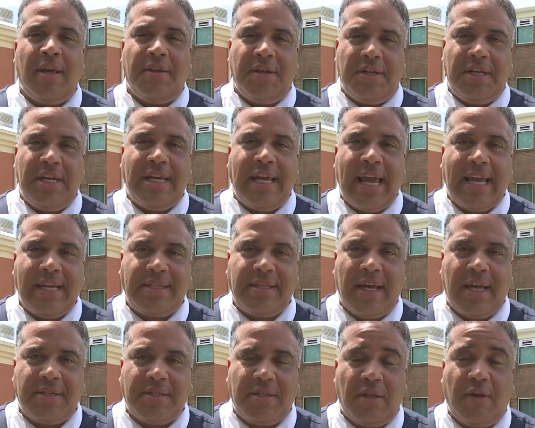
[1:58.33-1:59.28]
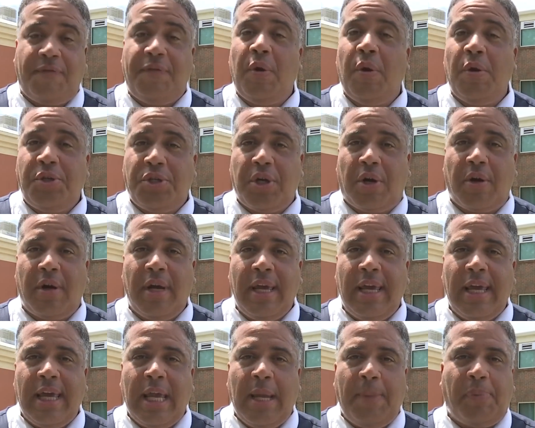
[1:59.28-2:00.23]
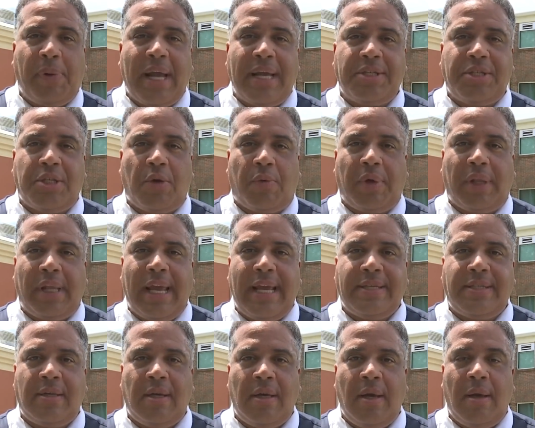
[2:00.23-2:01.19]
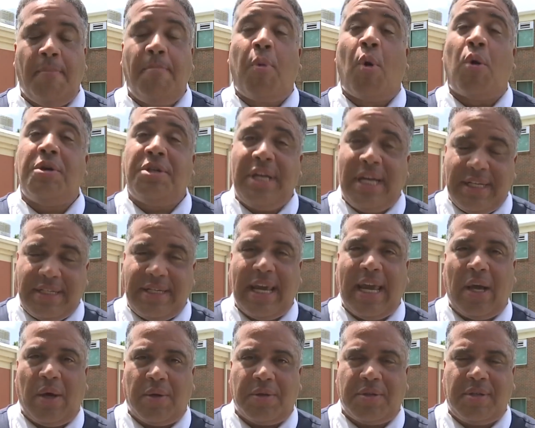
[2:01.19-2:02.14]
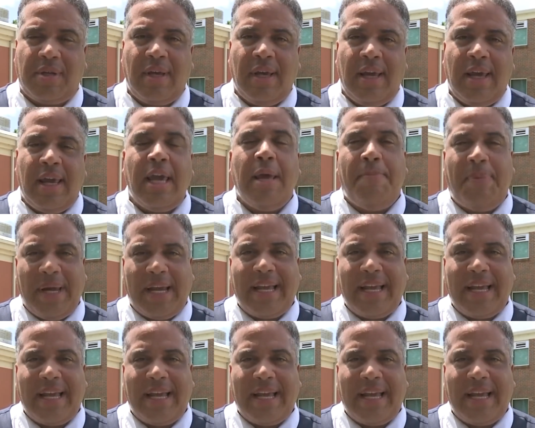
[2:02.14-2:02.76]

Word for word: The DA says in the future, he plans to release more details. In